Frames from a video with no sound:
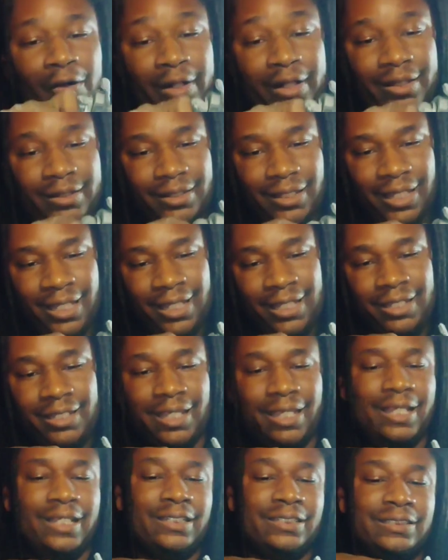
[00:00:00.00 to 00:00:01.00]
only thing
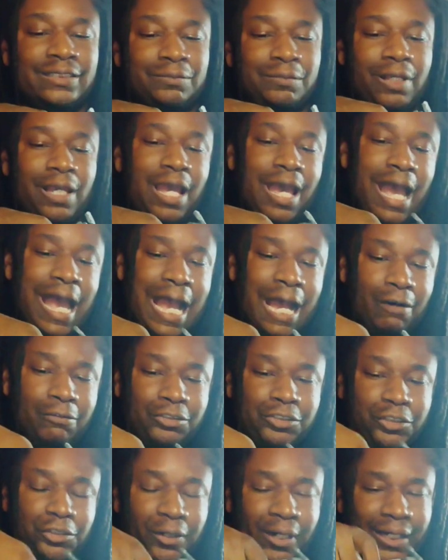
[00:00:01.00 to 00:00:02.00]
is
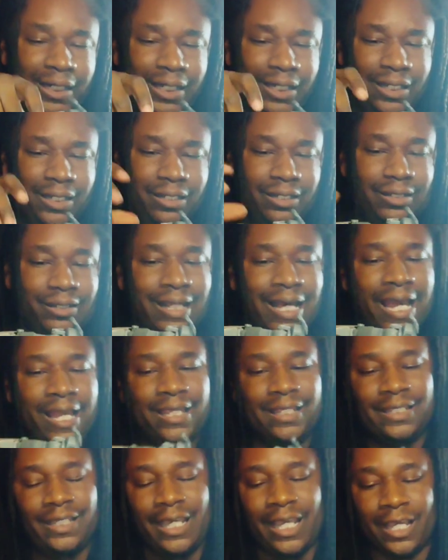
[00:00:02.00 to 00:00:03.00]
how tricky that
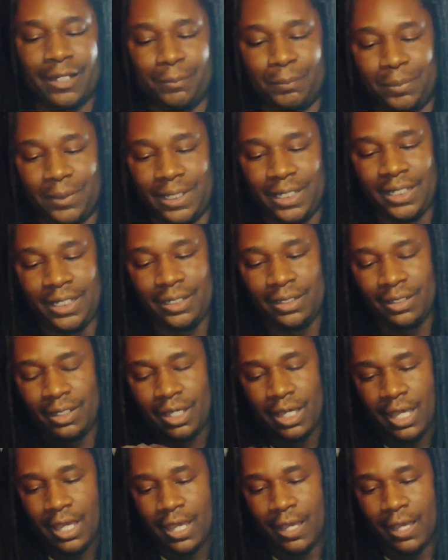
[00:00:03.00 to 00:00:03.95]
it can be,